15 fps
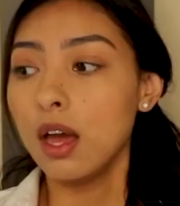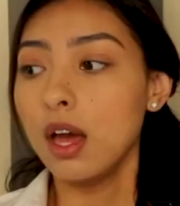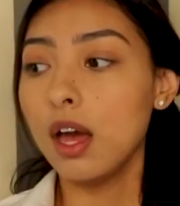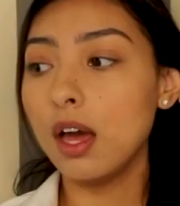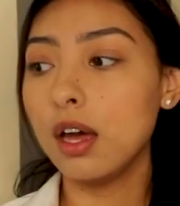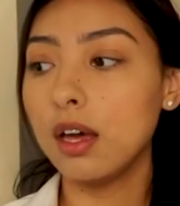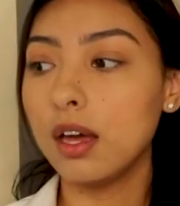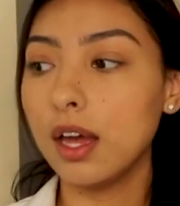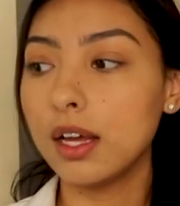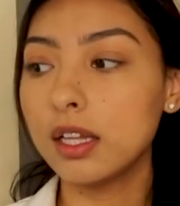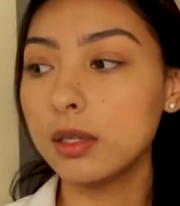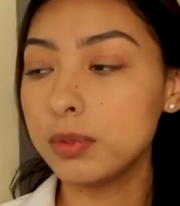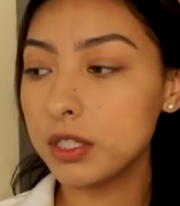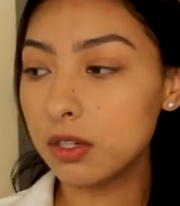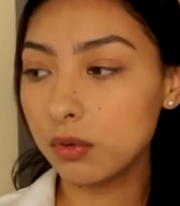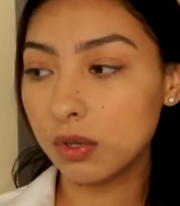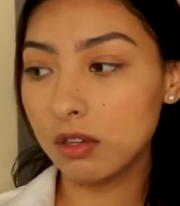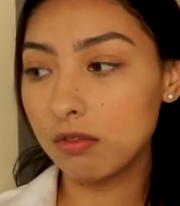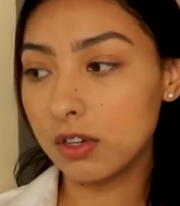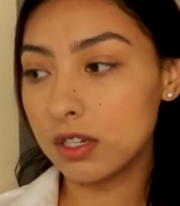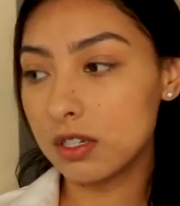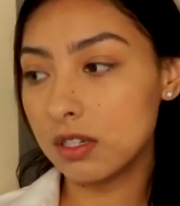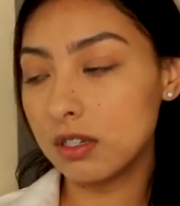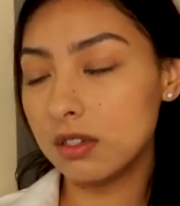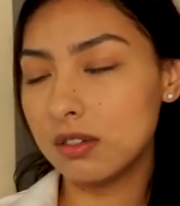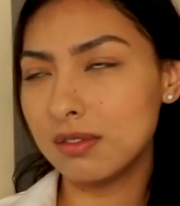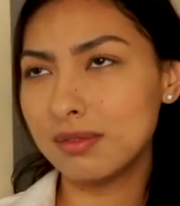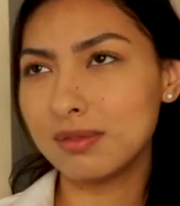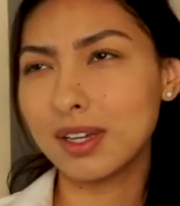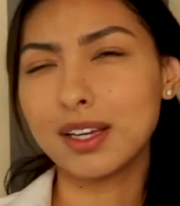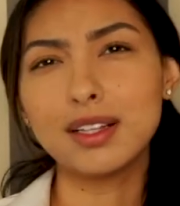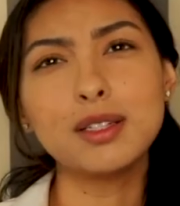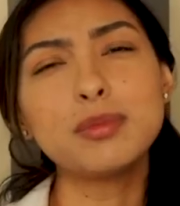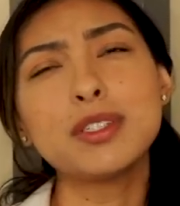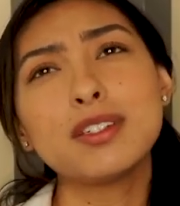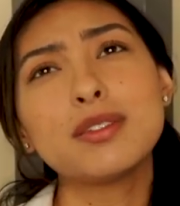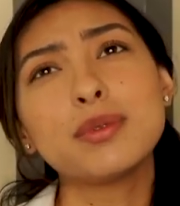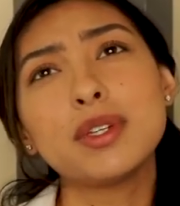I clipped in a weave-in. I clipped